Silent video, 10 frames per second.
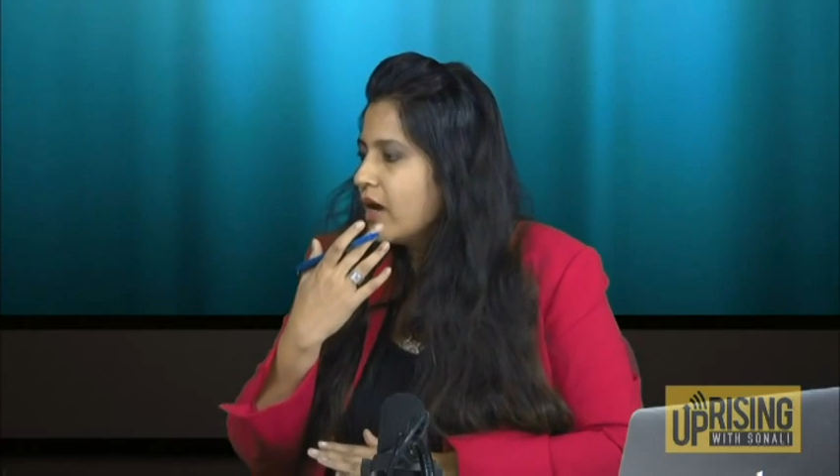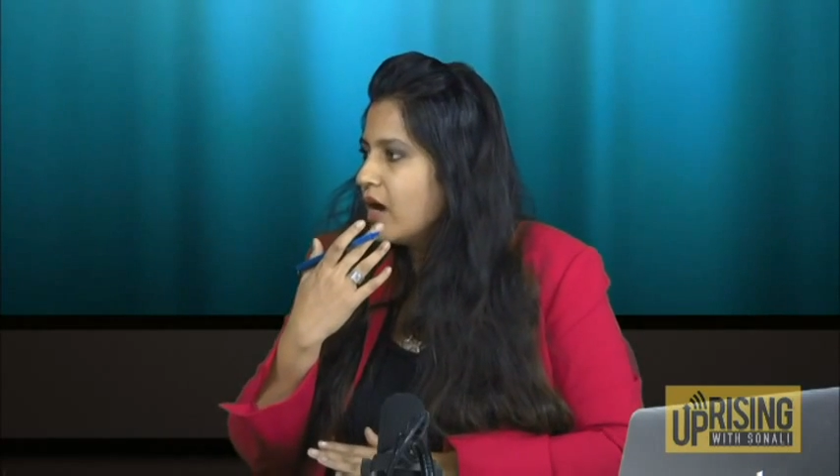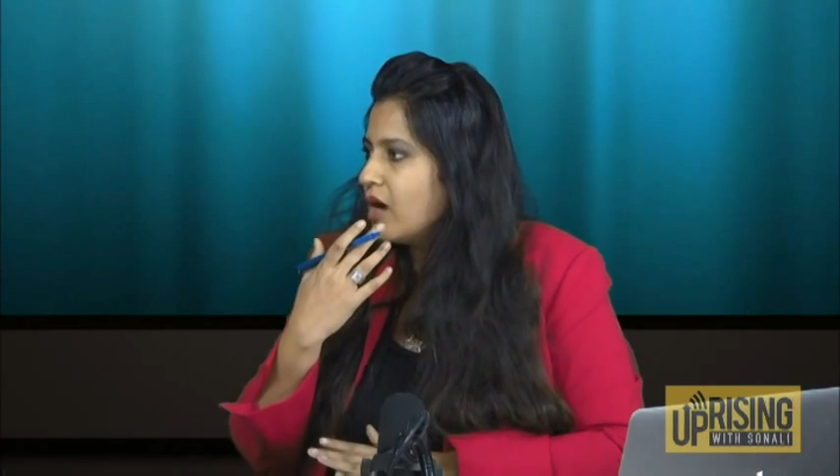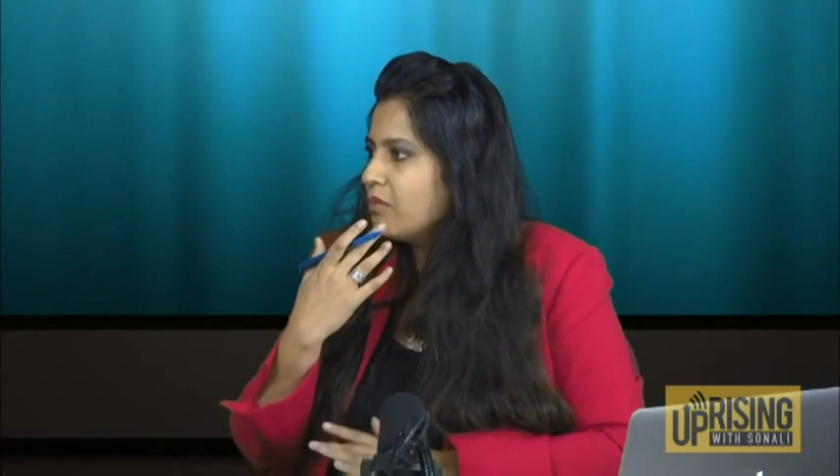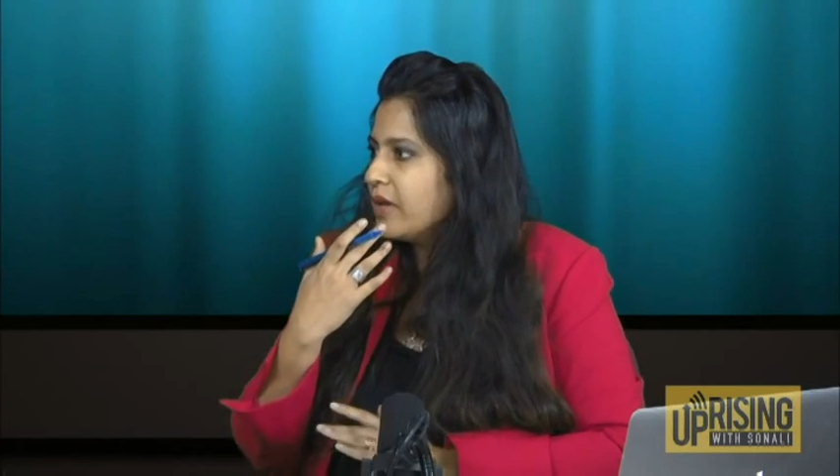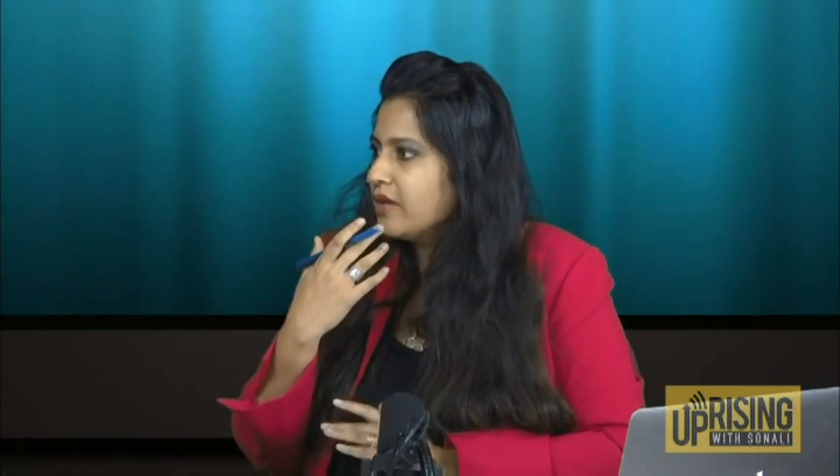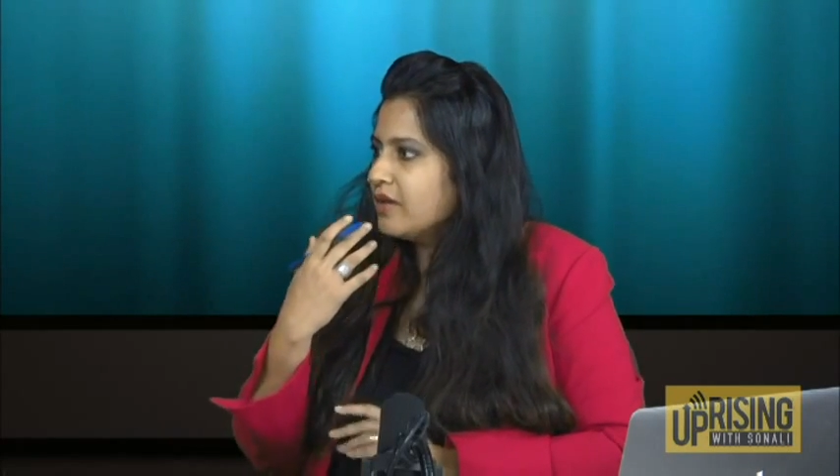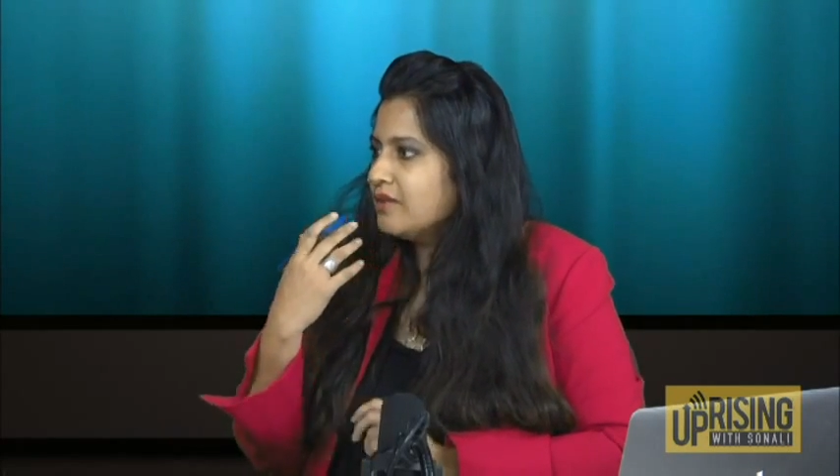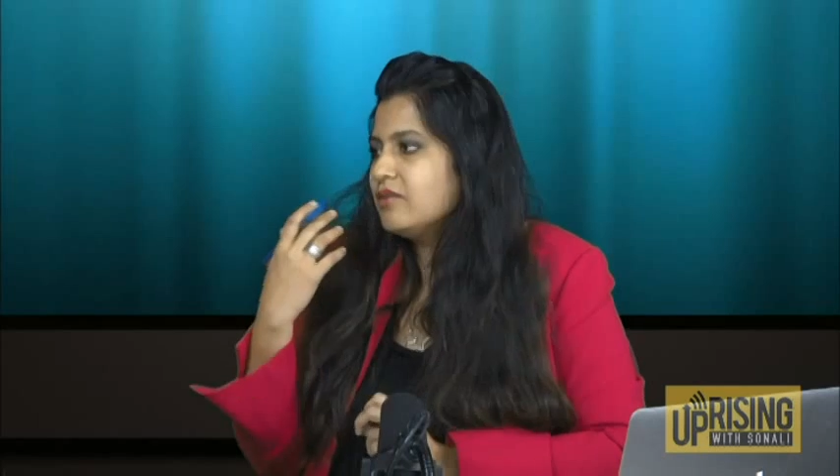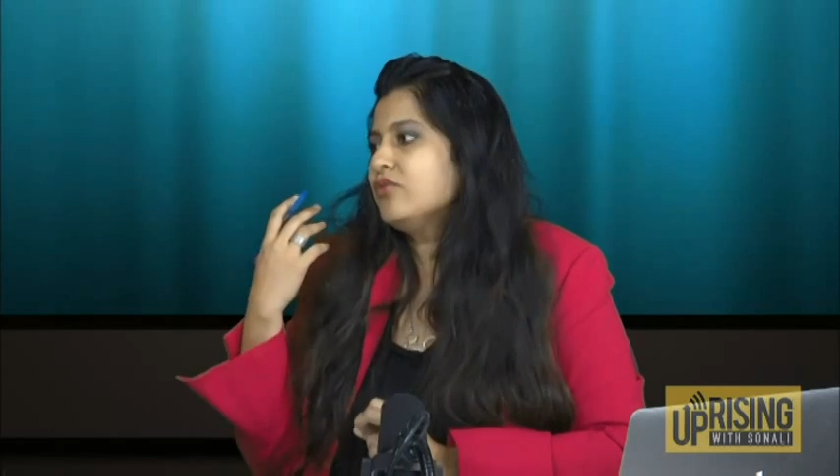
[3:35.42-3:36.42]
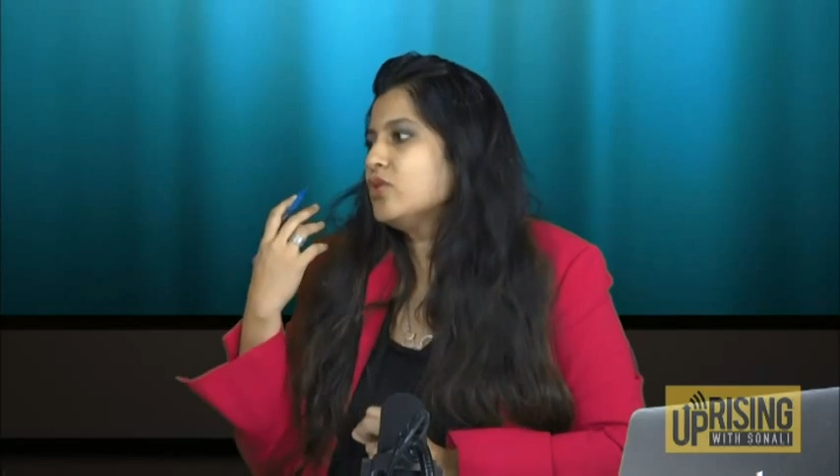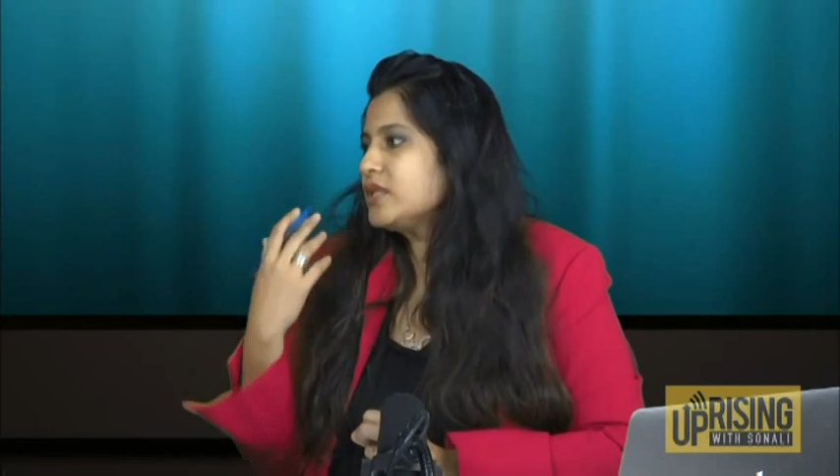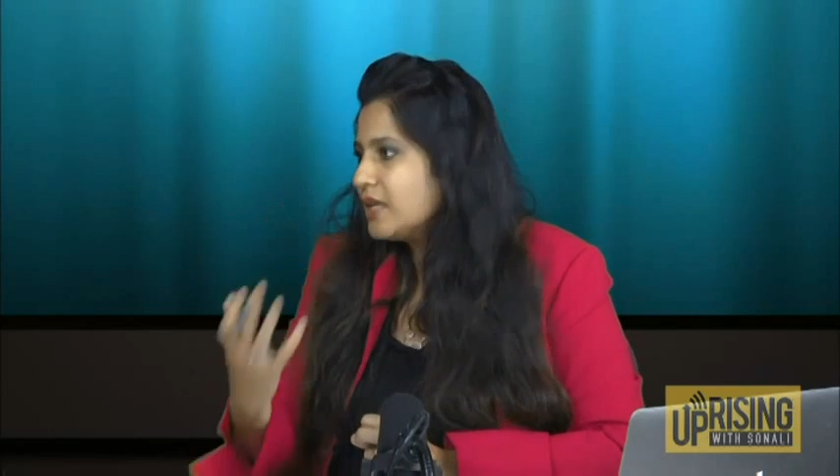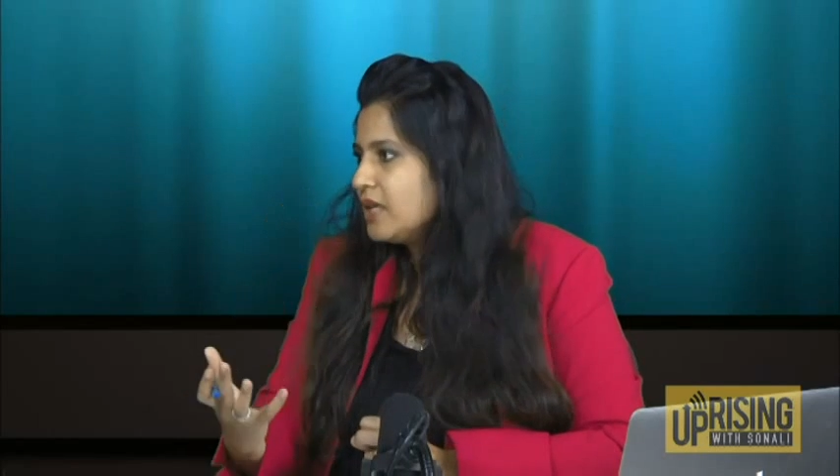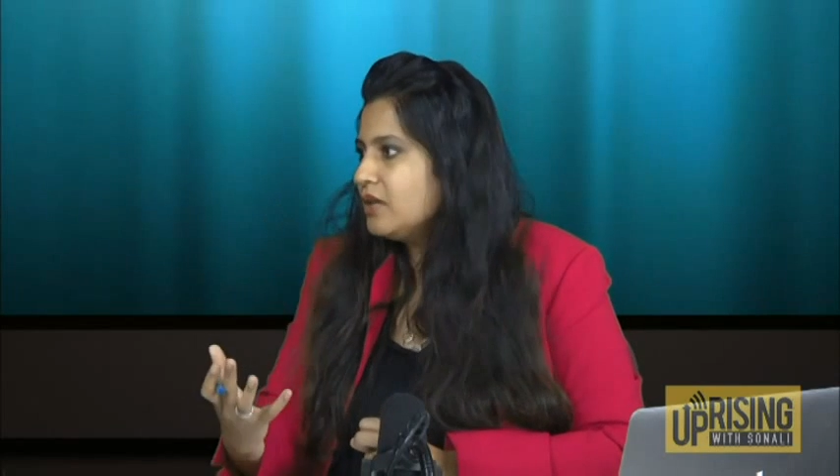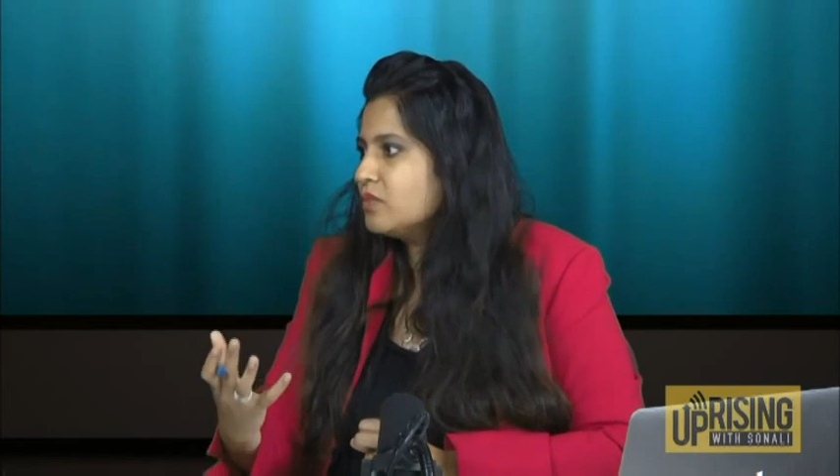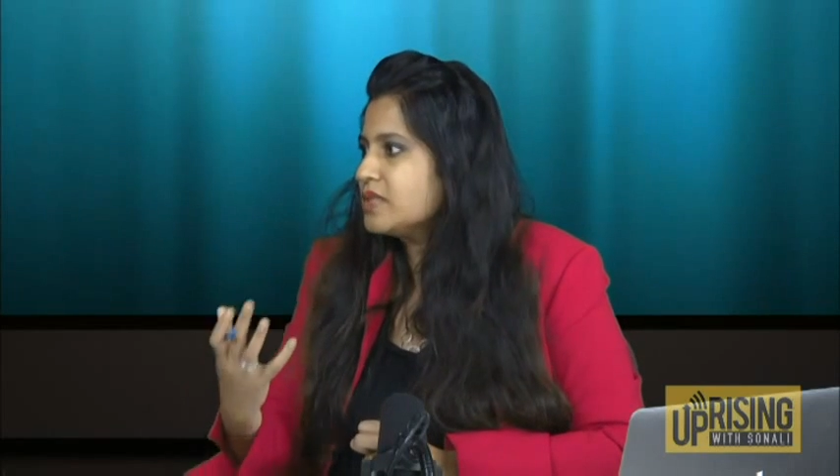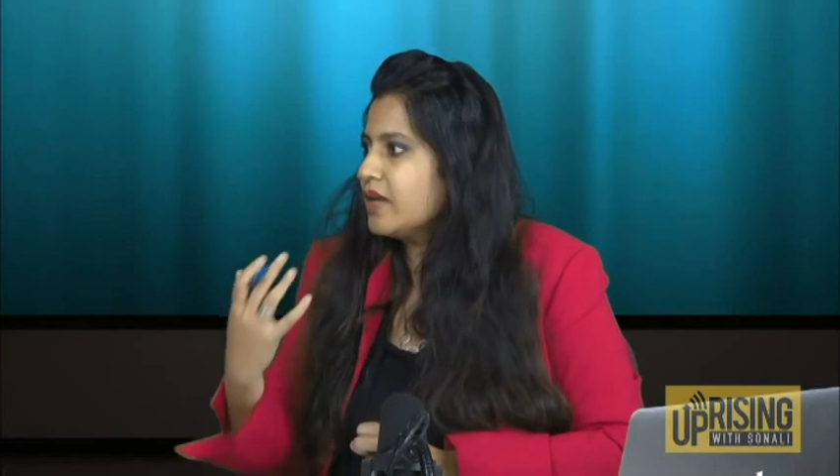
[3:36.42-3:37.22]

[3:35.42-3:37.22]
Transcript: And of course, he was